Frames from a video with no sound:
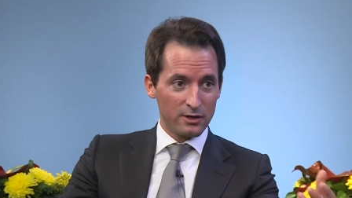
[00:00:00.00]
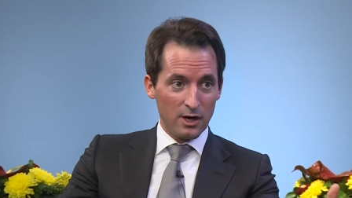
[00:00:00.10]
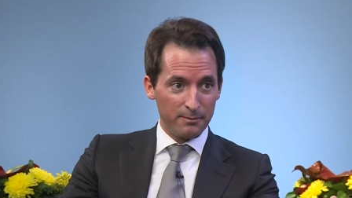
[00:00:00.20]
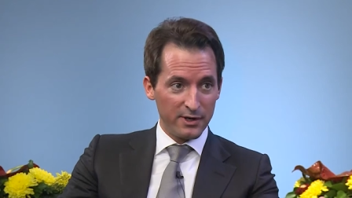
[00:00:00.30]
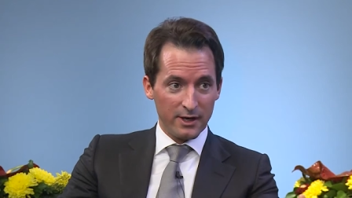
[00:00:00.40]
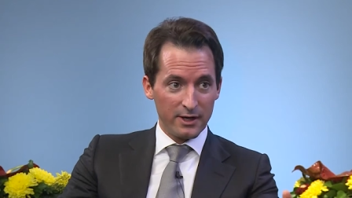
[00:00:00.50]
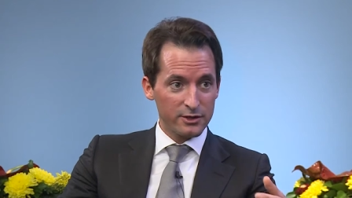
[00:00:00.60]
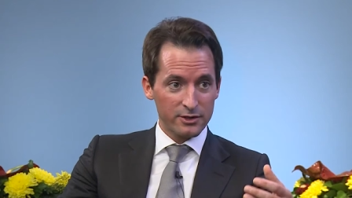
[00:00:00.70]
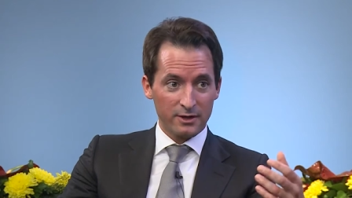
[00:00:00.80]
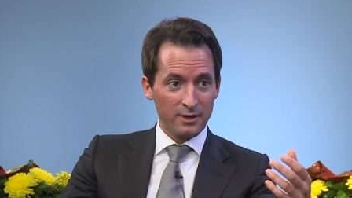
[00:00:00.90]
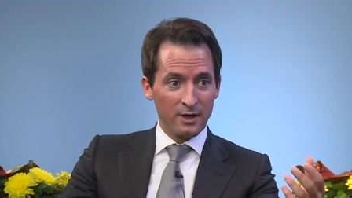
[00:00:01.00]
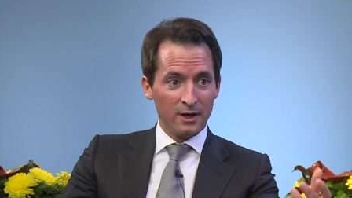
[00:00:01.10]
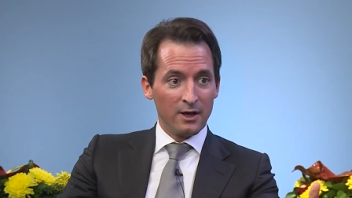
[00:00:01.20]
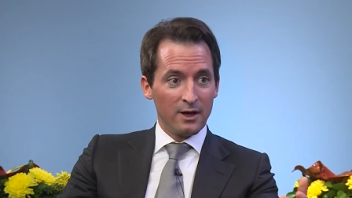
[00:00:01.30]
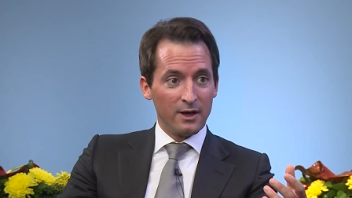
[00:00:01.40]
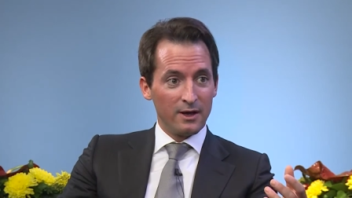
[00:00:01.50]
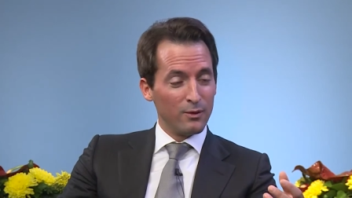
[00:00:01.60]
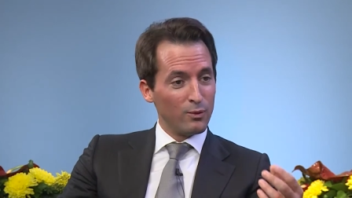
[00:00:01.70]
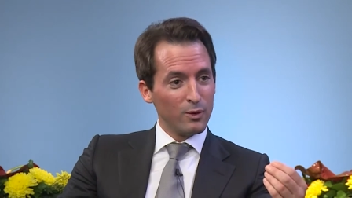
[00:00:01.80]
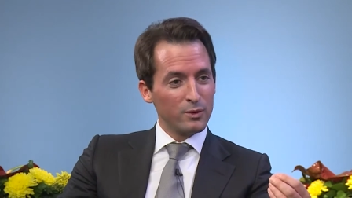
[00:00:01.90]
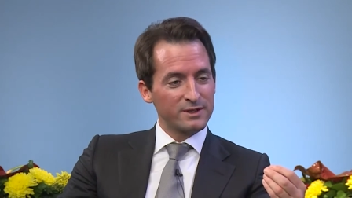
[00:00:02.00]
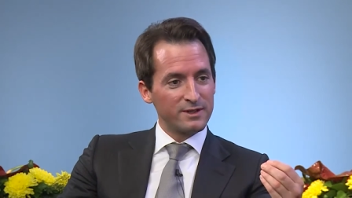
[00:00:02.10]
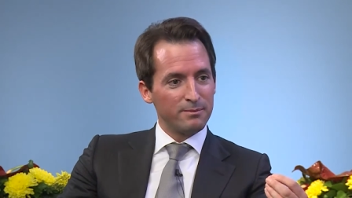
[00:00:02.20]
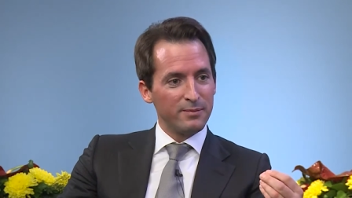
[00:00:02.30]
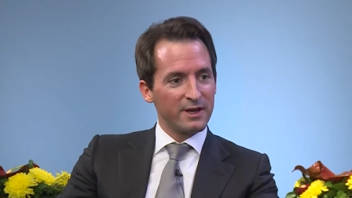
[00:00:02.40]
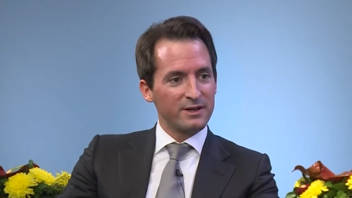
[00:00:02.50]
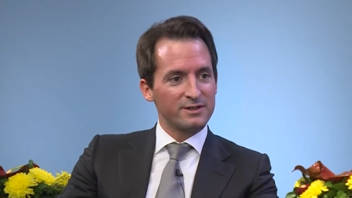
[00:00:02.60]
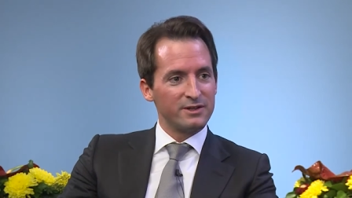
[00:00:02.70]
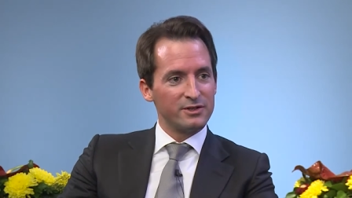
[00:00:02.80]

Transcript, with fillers: combination? Uh, what was the biggest